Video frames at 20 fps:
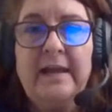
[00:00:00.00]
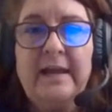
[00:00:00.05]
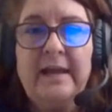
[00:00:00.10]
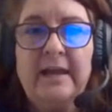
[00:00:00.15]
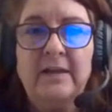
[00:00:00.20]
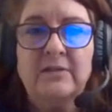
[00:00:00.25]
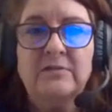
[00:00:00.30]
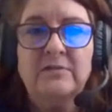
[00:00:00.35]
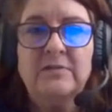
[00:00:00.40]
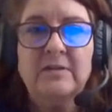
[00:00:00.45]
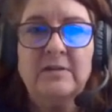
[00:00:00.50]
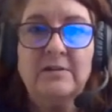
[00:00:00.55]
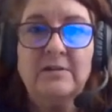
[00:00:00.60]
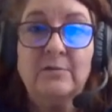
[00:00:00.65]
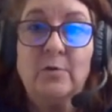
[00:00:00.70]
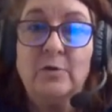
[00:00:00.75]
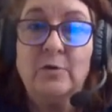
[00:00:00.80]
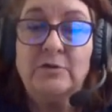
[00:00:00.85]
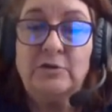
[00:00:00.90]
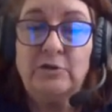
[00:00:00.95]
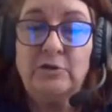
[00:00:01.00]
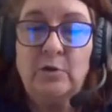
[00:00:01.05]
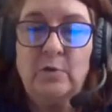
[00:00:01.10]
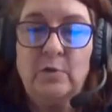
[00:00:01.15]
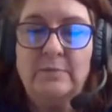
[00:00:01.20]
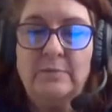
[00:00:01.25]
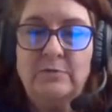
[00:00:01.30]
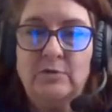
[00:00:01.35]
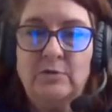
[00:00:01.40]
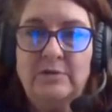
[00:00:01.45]
And so then, of course, you
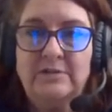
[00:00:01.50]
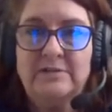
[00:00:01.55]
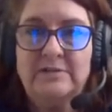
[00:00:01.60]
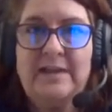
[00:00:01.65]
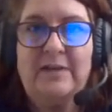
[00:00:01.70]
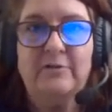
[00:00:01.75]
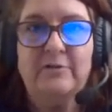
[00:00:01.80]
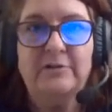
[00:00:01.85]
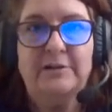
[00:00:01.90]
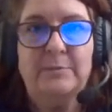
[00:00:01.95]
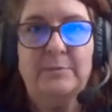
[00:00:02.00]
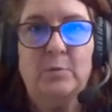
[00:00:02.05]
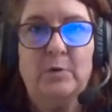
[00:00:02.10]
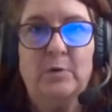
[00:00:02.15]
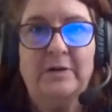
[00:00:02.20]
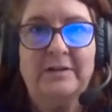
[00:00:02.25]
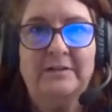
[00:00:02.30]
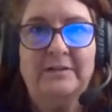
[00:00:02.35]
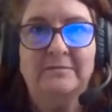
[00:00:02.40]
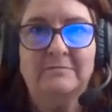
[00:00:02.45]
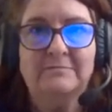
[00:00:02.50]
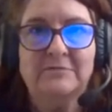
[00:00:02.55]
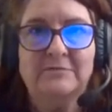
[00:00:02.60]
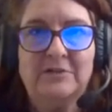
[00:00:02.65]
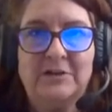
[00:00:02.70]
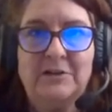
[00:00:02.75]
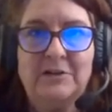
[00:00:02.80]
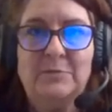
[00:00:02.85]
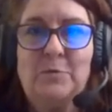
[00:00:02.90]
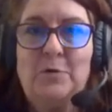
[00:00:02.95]
know what I'm doing Saturday morning,
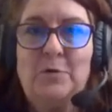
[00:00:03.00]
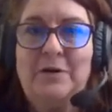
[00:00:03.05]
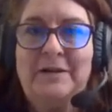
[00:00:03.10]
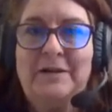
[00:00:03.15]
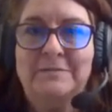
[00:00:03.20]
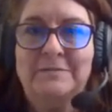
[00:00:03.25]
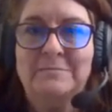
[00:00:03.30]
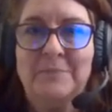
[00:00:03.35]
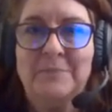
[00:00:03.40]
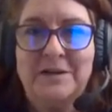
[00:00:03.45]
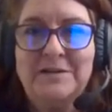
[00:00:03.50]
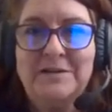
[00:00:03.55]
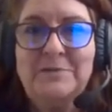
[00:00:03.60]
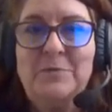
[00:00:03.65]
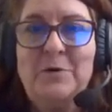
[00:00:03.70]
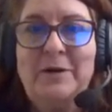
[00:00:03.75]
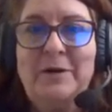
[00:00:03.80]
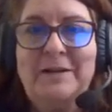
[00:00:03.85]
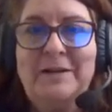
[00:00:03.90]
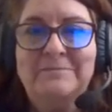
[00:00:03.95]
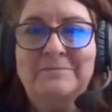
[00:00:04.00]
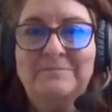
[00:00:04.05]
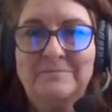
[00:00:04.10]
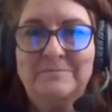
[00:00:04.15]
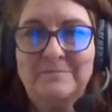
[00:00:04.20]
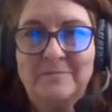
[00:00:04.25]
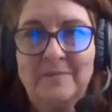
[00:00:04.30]
Sunday morning, Monday morning.